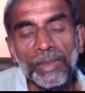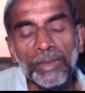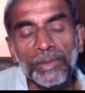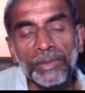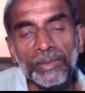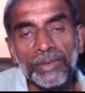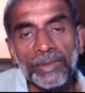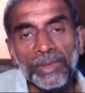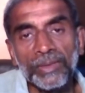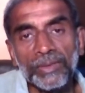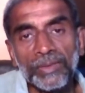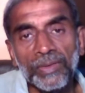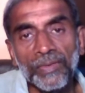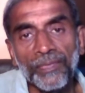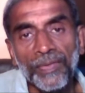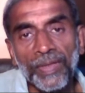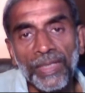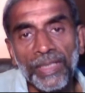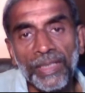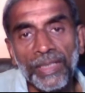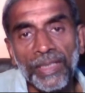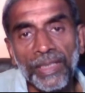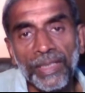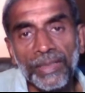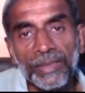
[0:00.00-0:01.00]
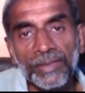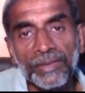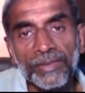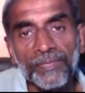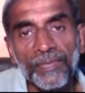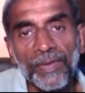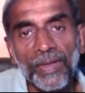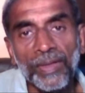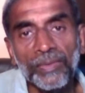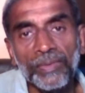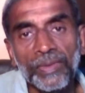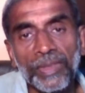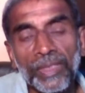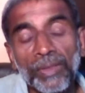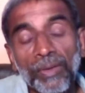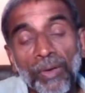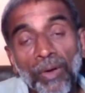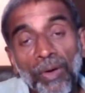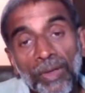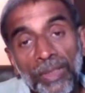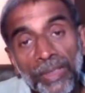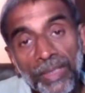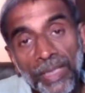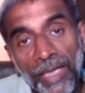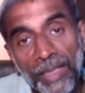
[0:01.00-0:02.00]
schizophrenia is found in
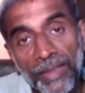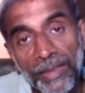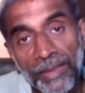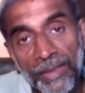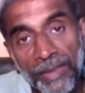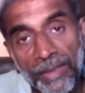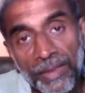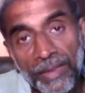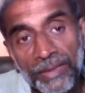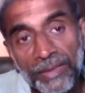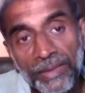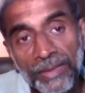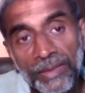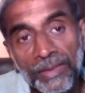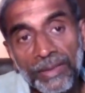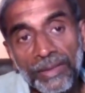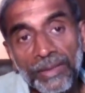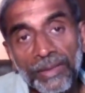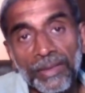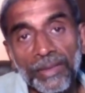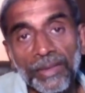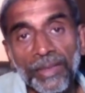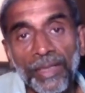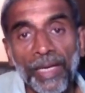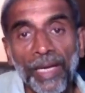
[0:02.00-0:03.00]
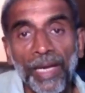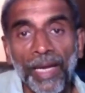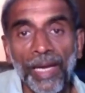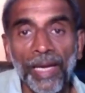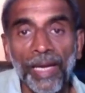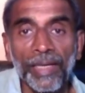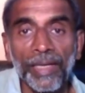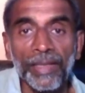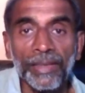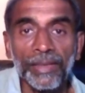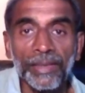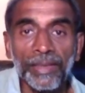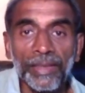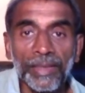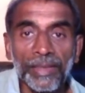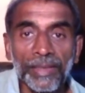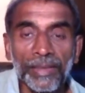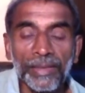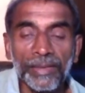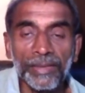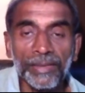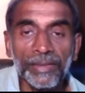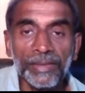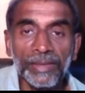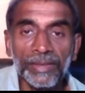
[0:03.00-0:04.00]
all countries, and
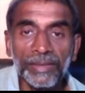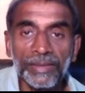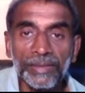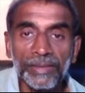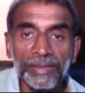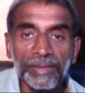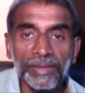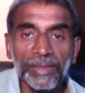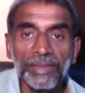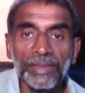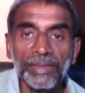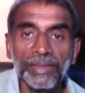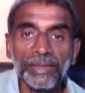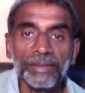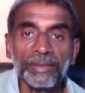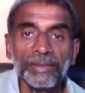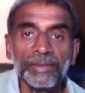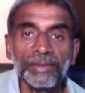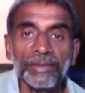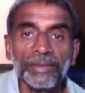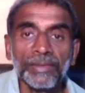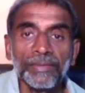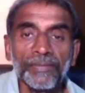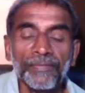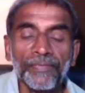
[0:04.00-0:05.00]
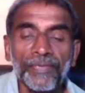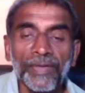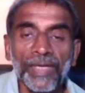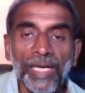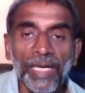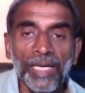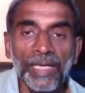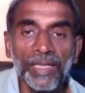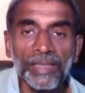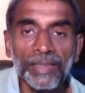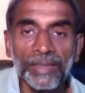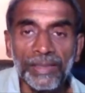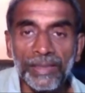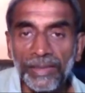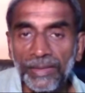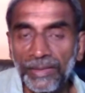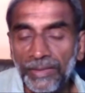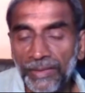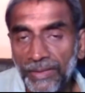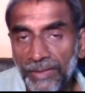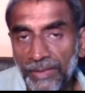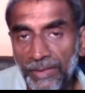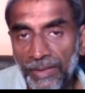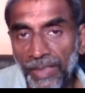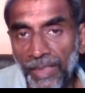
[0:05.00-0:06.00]
it is fairly
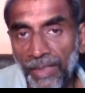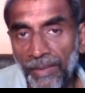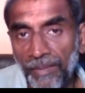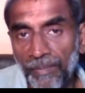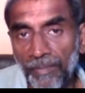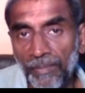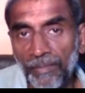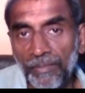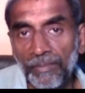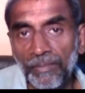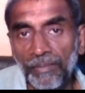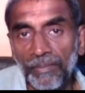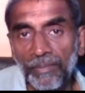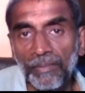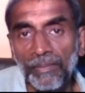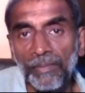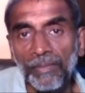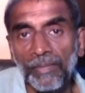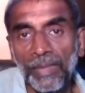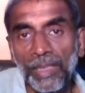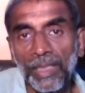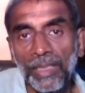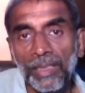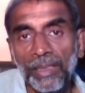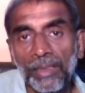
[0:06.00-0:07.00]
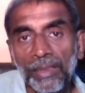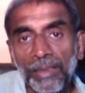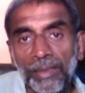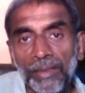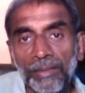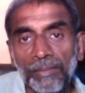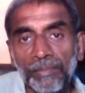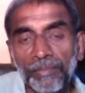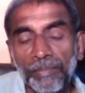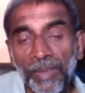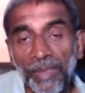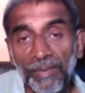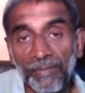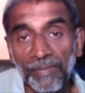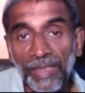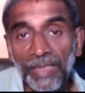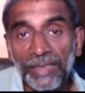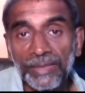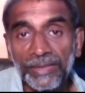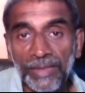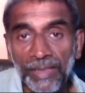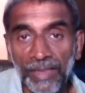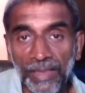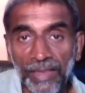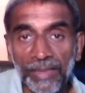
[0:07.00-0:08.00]
the same
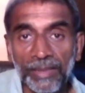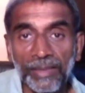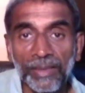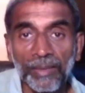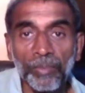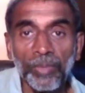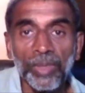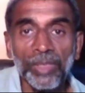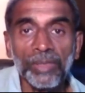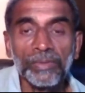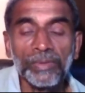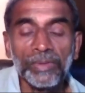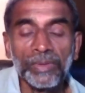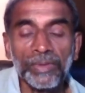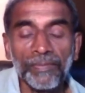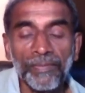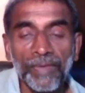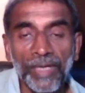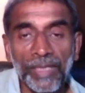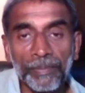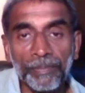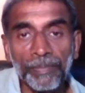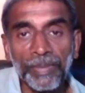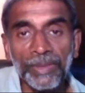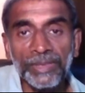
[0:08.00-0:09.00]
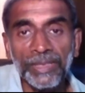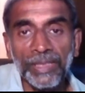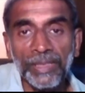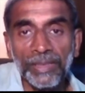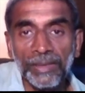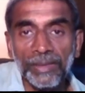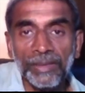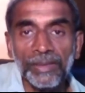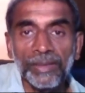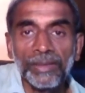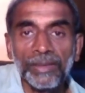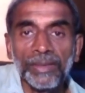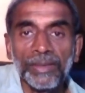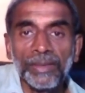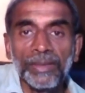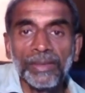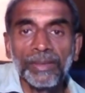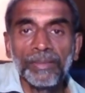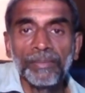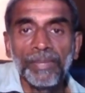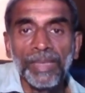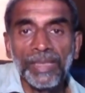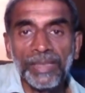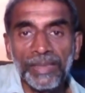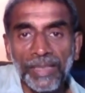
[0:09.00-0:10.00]
prevalence rate, about 1%.
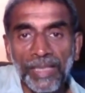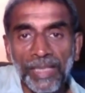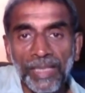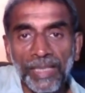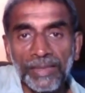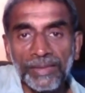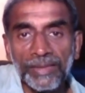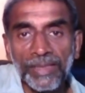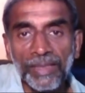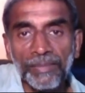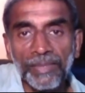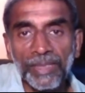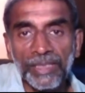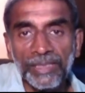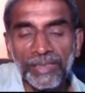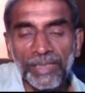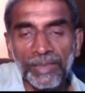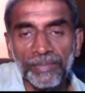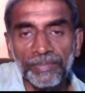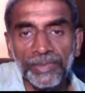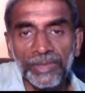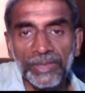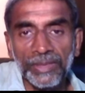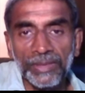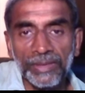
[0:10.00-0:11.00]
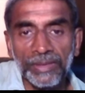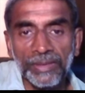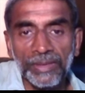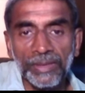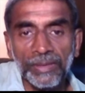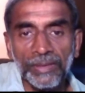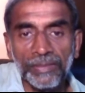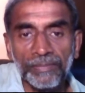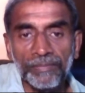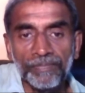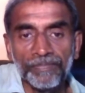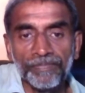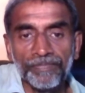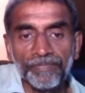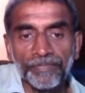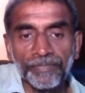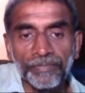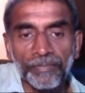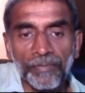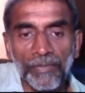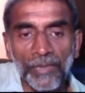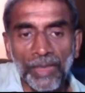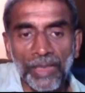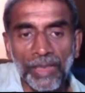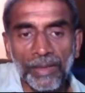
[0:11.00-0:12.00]
But there are some exceptions.
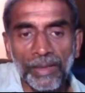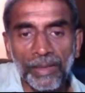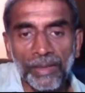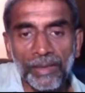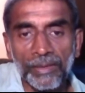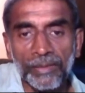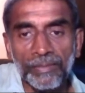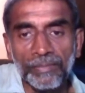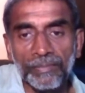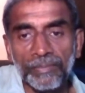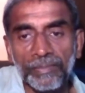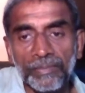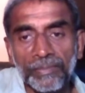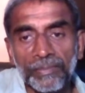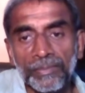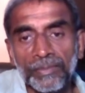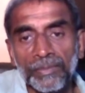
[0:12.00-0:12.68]
Um,